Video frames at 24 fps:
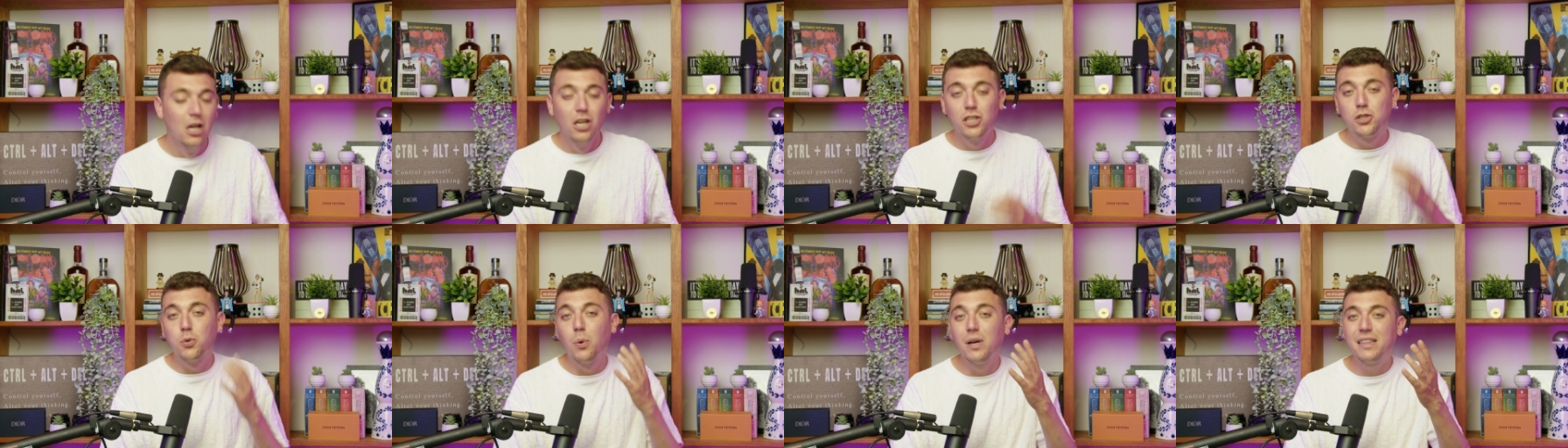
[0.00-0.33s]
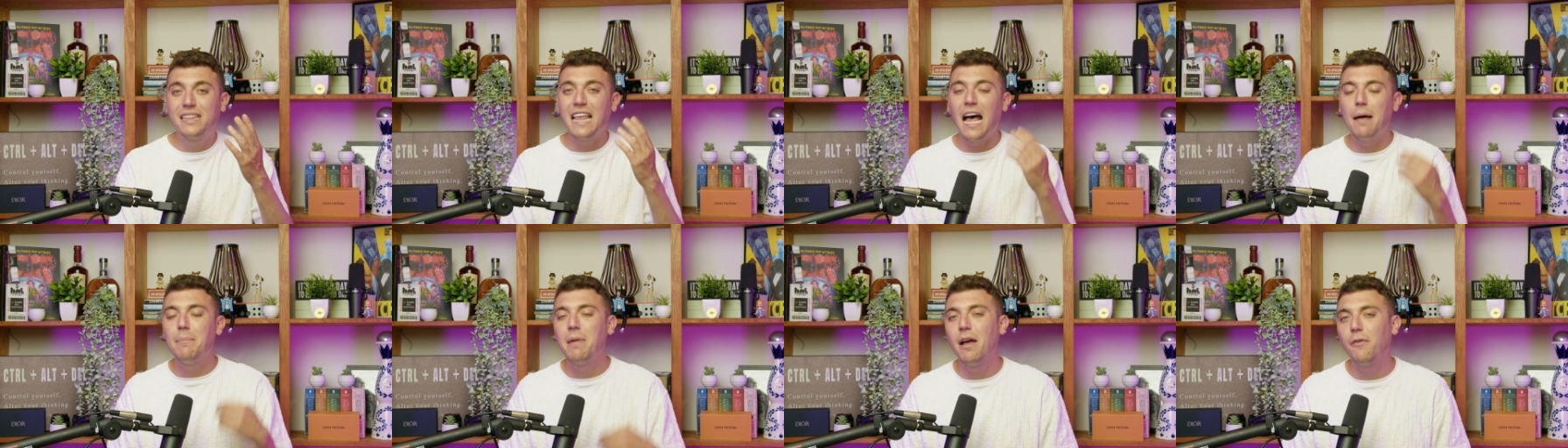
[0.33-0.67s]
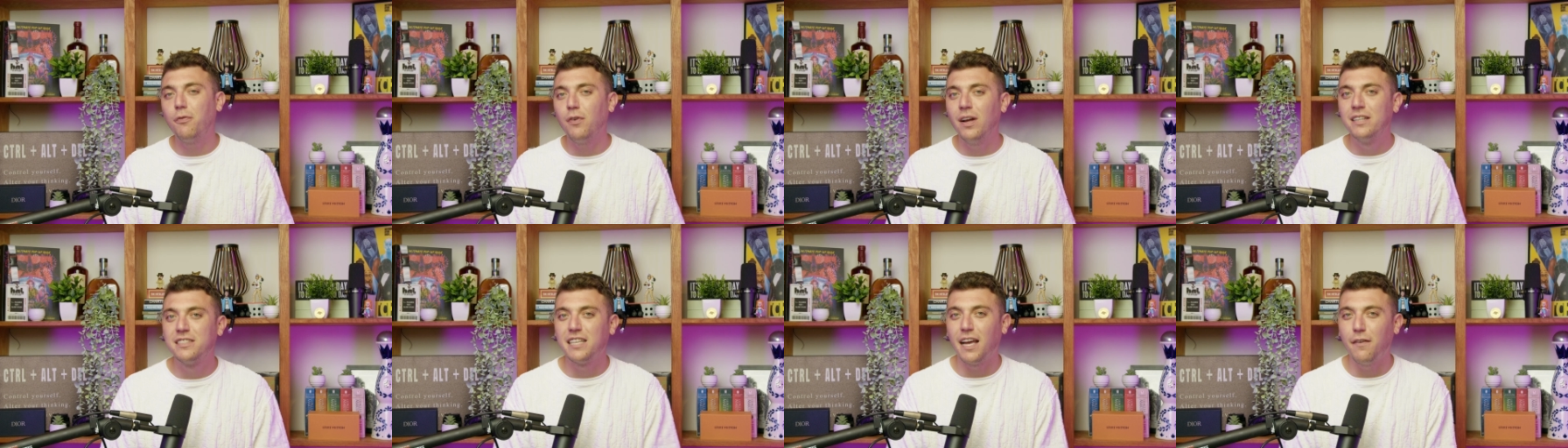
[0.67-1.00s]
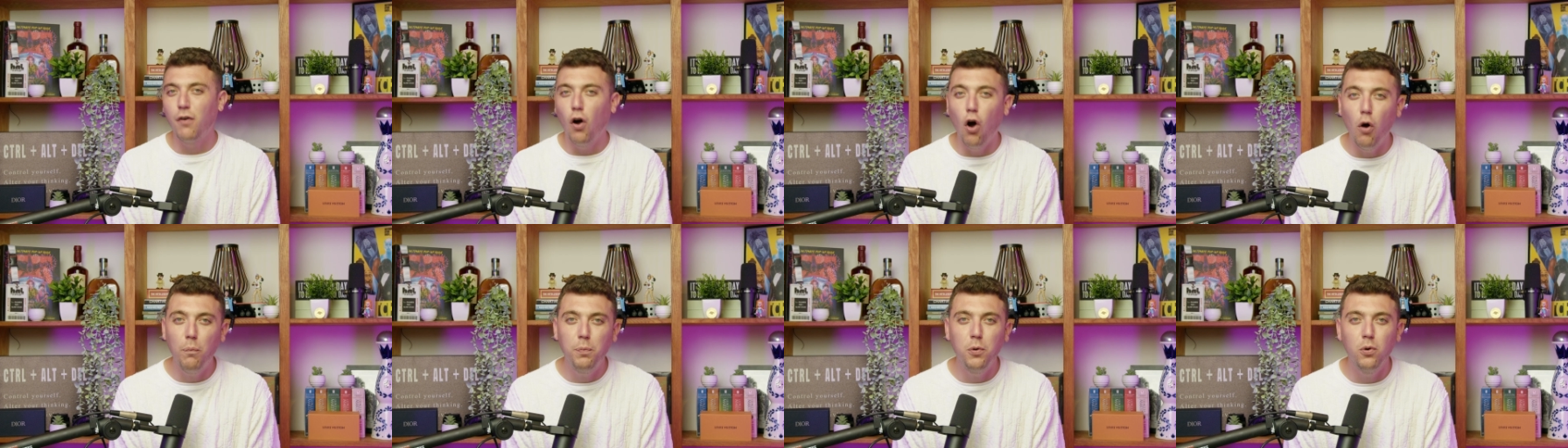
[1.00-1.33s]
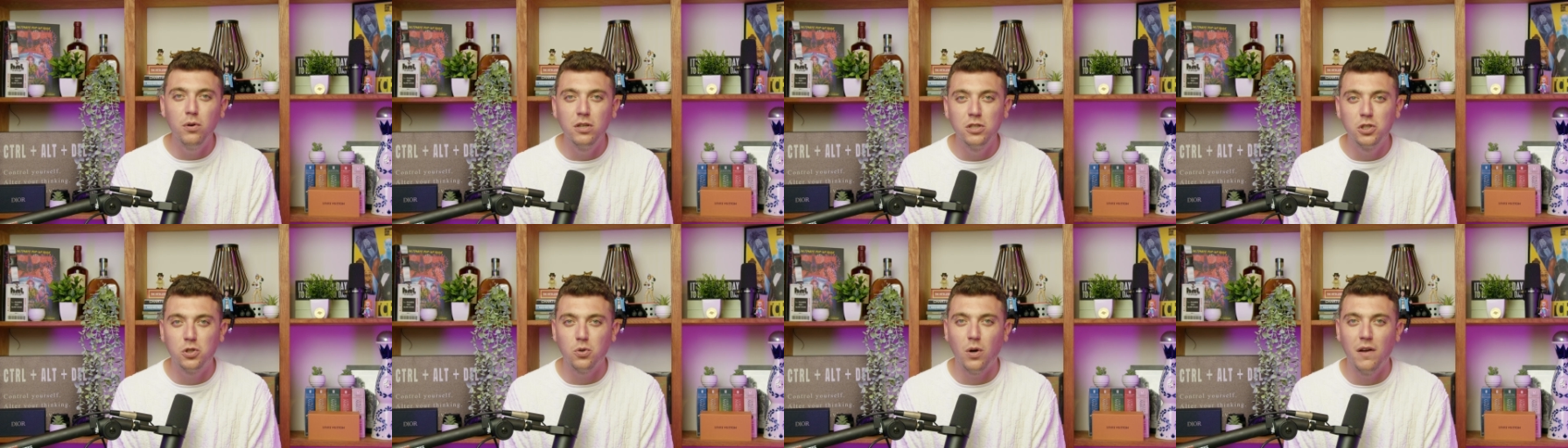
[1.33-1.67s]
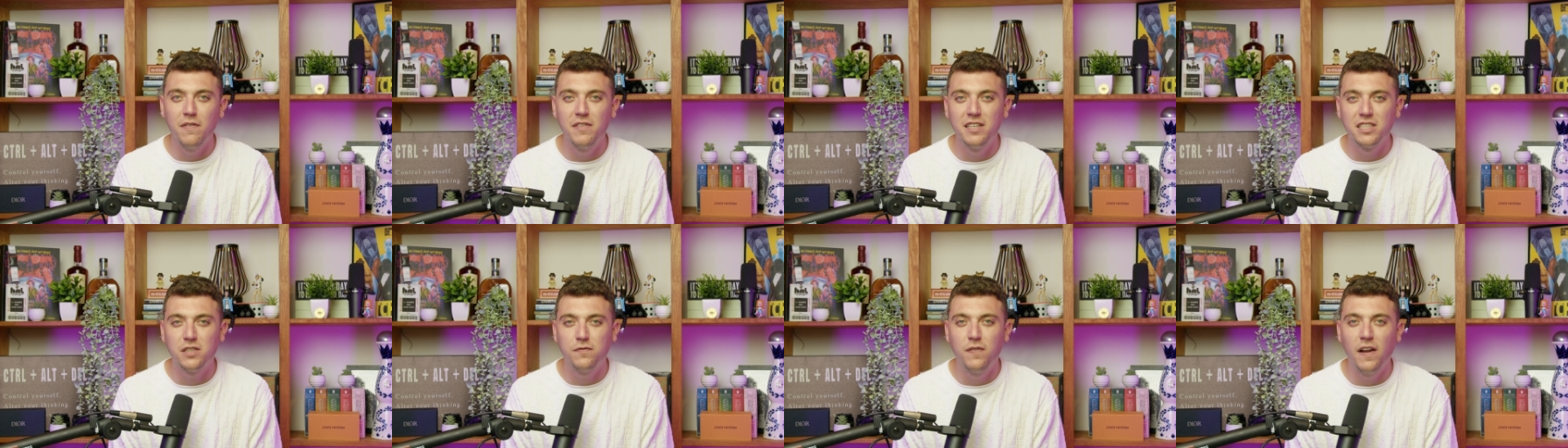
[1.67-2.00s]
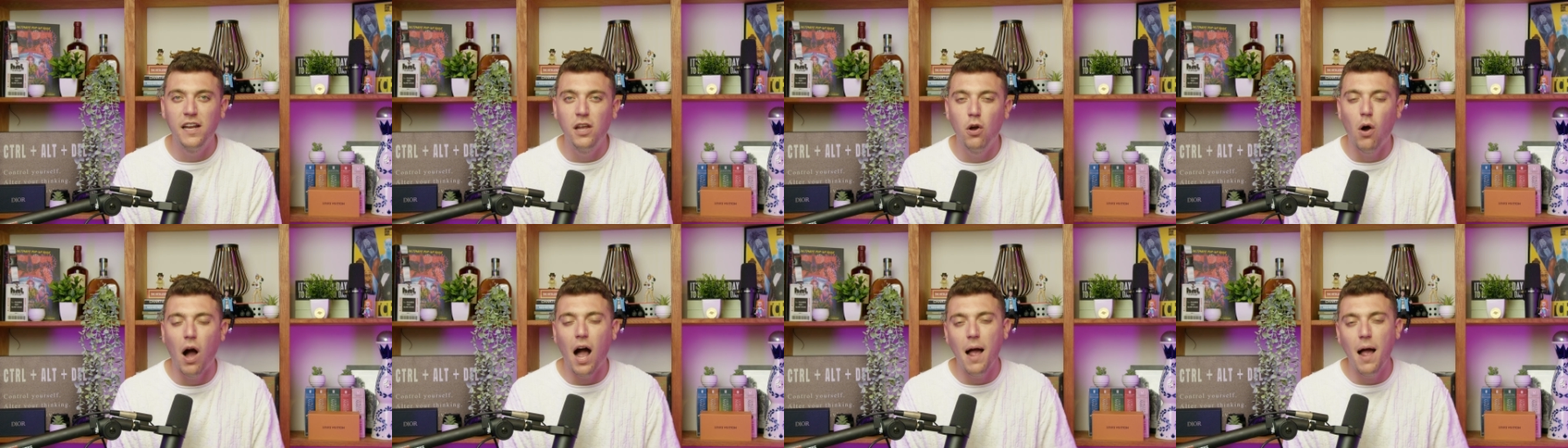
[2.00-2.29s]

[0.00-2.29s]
So with that, my friends, I hope you'd enjoyed this video.